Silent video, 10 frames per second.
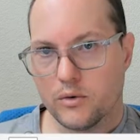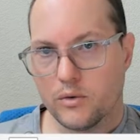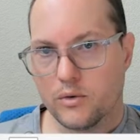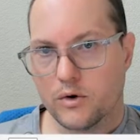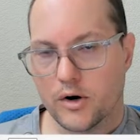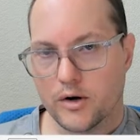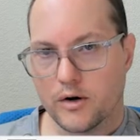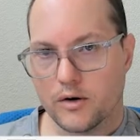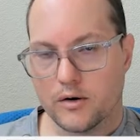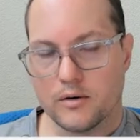
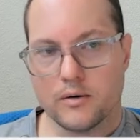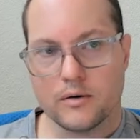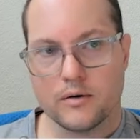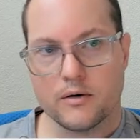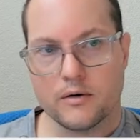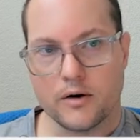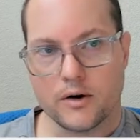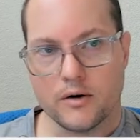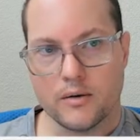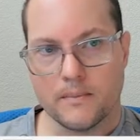CriCut
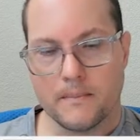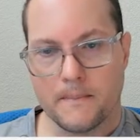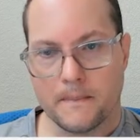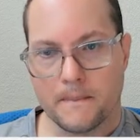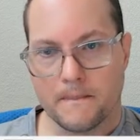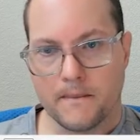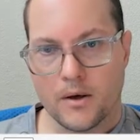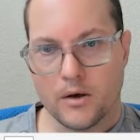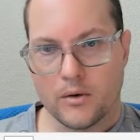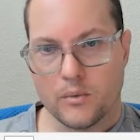design.
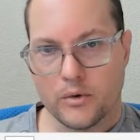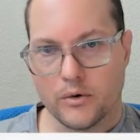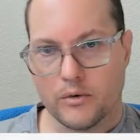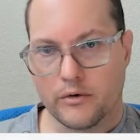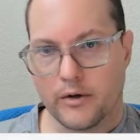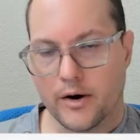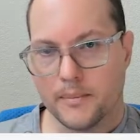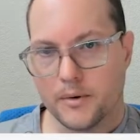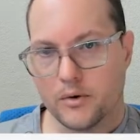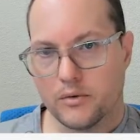We'll use the
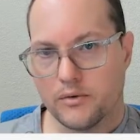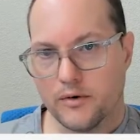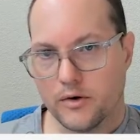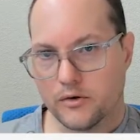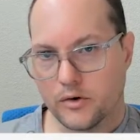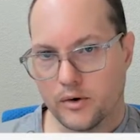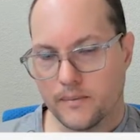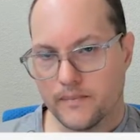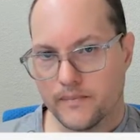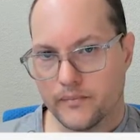upload feature
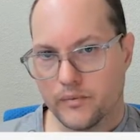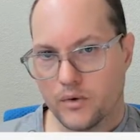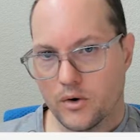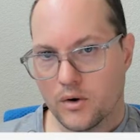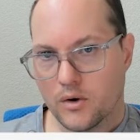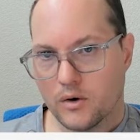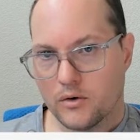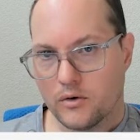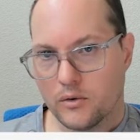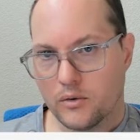
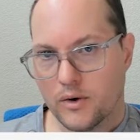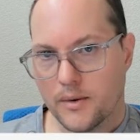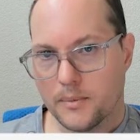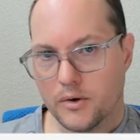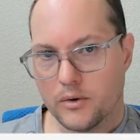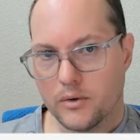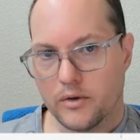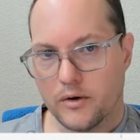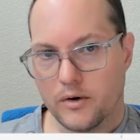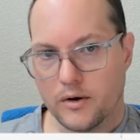to upload
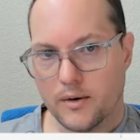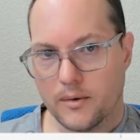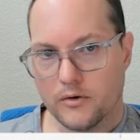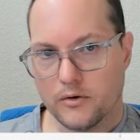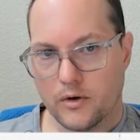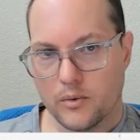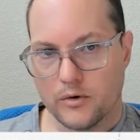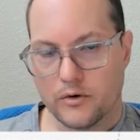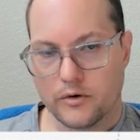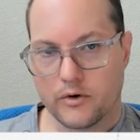the image that we
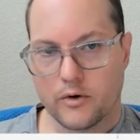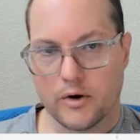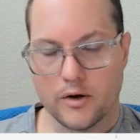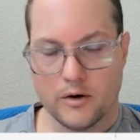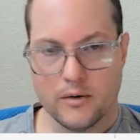just created.